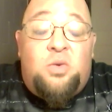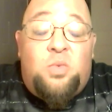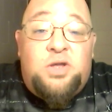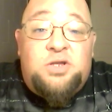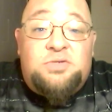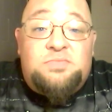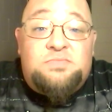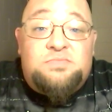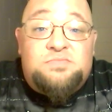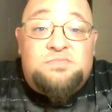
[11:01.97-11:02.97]
when
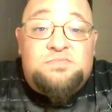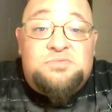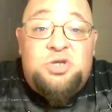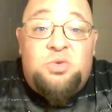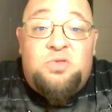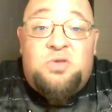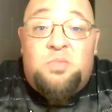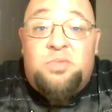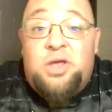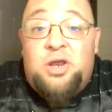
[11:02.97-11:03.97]
she was
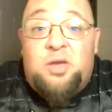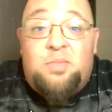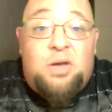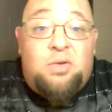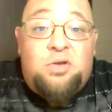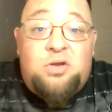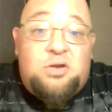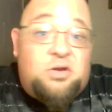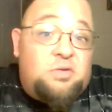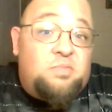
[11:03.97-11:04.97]
complaining about it,
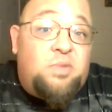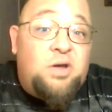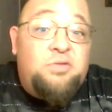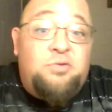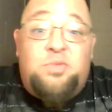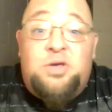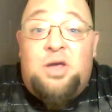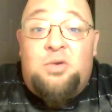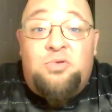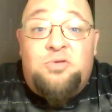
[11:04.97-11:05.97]
it didn't bother me.
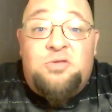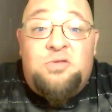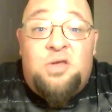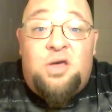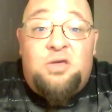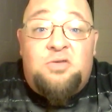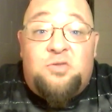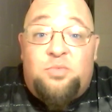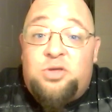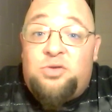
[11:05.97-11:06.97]
I was
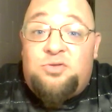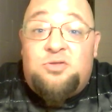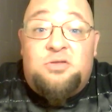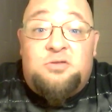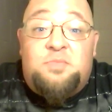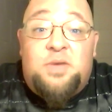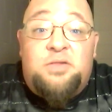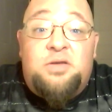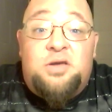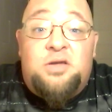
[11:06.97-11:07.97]
somewhat used to
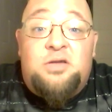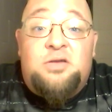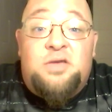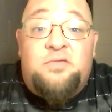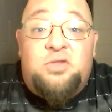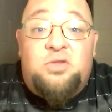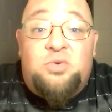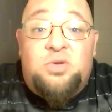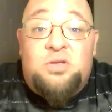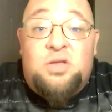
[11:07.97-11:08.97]
smelling it, even
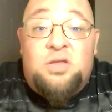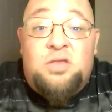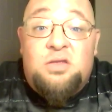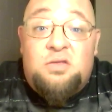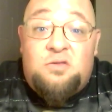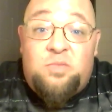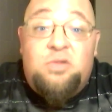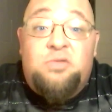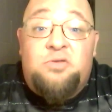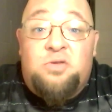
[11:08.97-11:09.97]
though it did
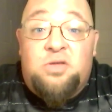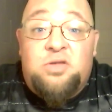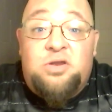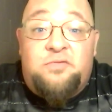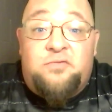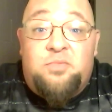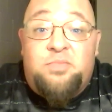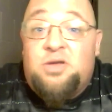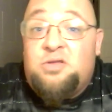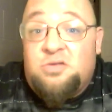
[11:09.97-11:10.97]
smell slightly different
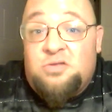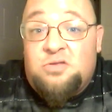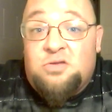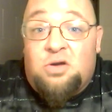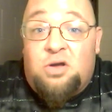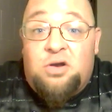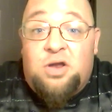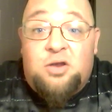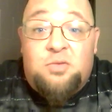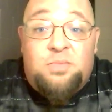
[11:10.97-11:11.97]
because it's a cigar,
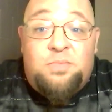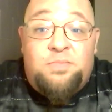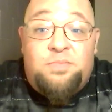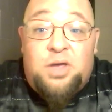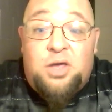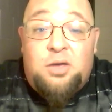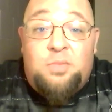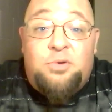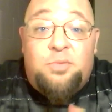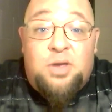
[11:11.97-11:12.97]
not a
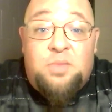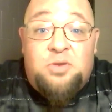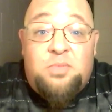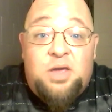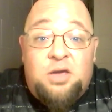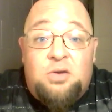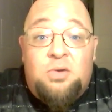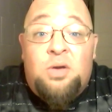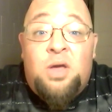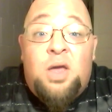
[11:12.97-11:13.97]
pipe or pipe
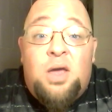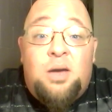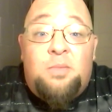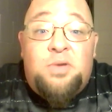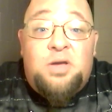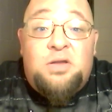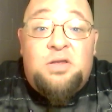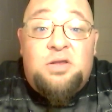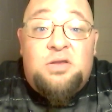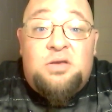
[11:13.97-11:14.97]
tobacco. But
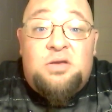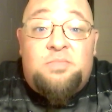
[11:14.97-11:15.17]
it